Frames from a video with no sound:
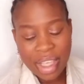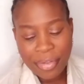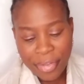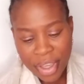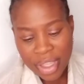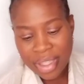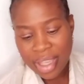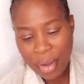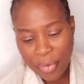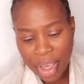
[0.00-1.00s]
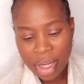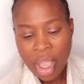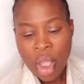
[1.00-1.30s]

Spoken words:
DV serving.